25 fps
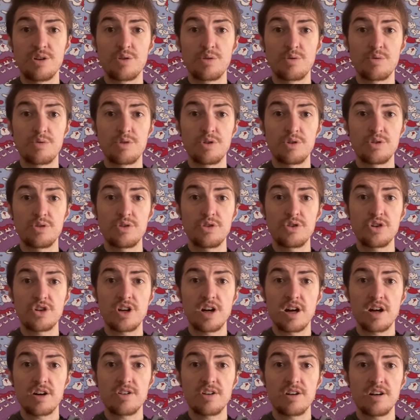Root
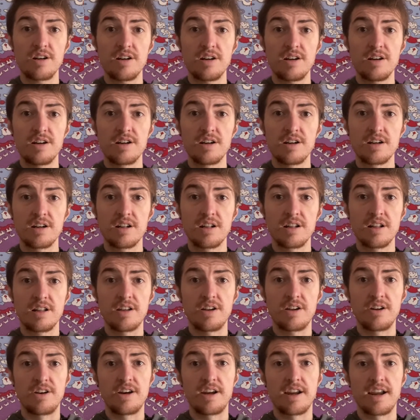chakra,
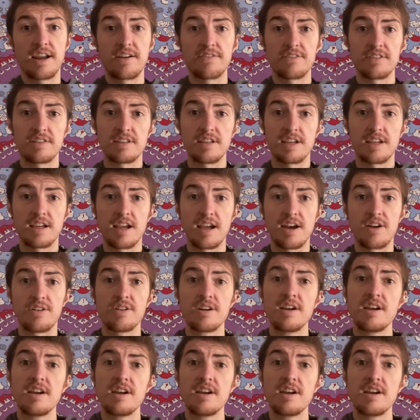clearing everything out.